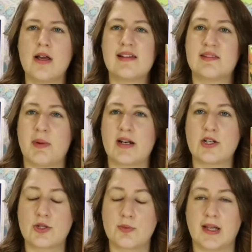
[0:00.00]

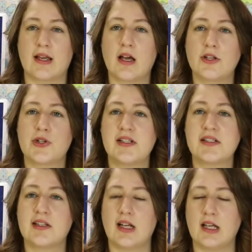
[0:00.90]
Spanish-speaking
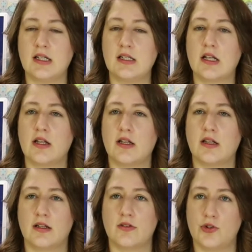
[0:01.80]
countries in
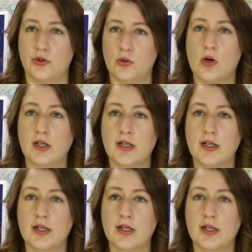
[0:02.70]
New York.